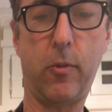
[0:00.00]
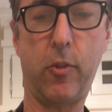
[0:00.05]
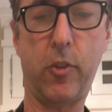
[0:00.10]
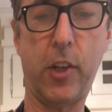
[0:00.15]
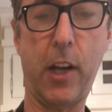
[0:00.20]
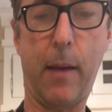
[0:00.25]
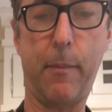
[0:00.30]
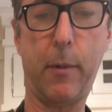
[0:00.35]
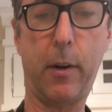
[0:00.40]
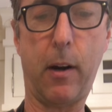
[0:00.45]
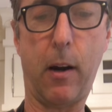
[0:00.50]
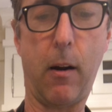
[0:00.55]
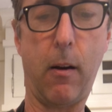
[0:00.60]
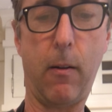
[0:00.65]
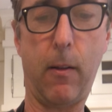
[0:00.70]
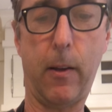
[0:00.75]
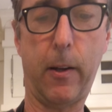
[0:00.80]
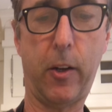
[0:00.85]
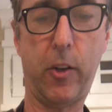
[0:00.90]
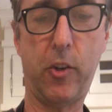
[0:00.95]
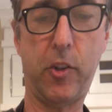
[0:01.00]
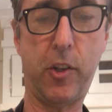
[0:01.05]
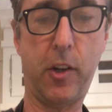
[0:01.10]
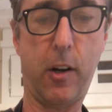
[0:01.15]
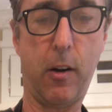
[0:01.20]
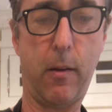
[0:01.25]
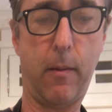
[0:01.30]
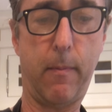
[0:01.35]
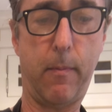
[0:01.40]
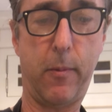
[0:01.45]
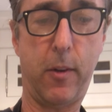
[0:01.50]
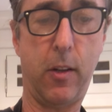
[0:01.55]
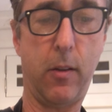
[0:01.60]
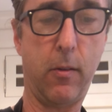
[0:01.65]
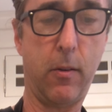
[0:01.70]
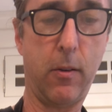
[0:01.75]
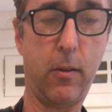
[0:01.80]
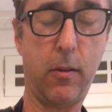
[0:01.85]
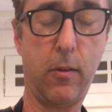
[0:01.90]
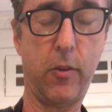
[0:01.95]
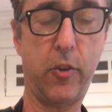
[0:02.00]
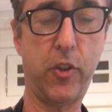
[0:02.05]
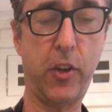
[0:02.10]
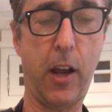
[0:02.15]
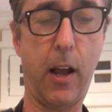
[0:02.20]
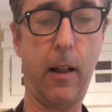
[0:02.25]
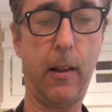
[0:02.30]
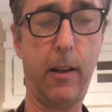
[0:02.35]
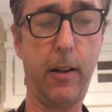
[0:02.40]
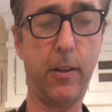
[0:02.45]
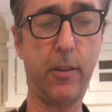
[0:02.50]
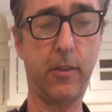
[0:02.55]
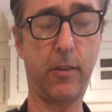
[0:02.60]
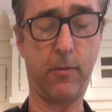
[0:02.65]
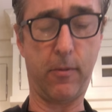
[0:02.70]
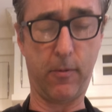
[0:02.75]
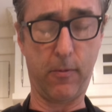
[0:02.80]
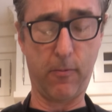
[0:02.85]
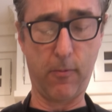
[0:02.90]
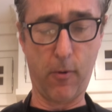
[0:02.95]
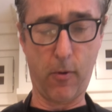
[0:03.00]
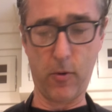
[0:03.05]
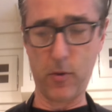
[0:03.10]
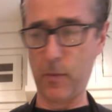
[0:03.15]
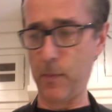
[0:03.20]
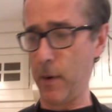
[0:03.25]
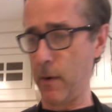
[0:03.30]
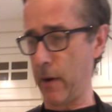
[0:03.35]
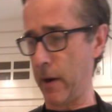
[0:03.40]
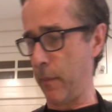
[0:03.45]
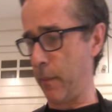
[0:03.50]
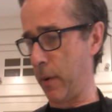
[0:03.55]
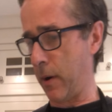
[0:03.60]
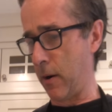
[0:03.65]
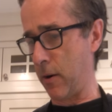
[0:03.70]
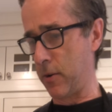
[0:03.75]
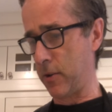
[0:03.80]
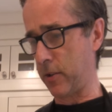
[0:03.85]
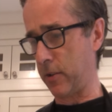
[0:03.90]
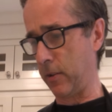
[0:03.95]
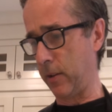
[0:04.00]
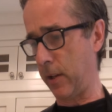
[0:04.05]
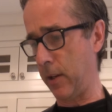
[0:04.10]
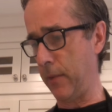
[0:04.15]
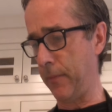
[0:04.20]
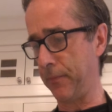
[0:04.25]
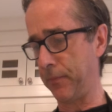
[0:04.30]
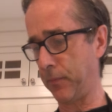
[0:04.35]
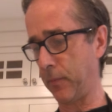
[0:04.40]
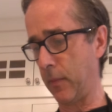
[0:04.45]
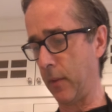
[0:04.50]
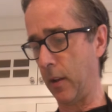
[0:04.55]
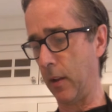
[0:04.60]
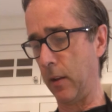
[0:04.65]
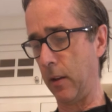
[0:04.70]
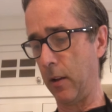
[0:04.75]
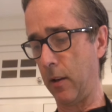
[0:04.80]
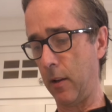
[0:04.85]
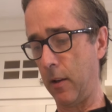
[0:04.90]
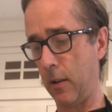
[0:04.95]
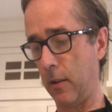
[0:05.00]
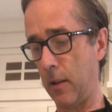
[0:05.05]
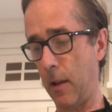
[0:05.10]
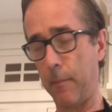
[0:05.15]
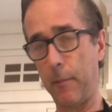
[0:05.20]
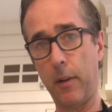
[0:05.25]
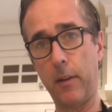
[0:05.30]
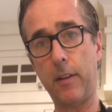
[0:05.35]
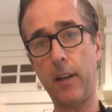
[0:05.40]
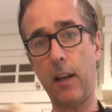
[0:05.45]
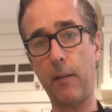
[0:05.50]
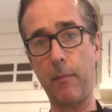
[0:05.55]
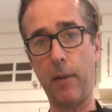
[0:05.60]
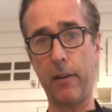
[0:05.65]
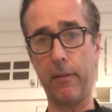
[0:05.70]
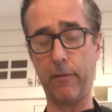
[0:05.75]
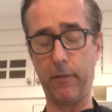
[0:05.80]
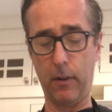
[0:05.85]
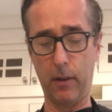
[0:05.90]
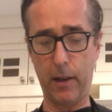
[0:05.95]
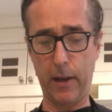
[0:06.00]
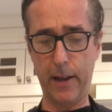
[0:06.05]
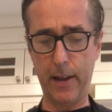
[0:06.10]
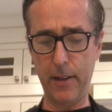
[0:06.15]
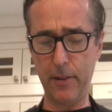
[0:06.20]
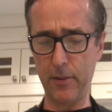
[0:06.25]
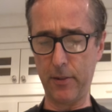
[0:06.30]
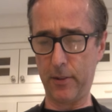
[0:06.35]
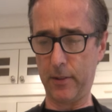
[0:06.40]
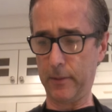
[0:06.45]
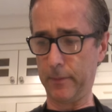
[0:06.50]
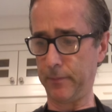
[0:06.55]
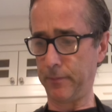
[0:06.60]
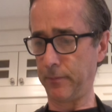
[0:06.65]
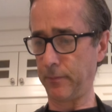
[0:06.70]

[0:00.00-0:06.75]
Chopped garlic, chopped shallot, rosemary and parsley. I'm gonna take my fillets.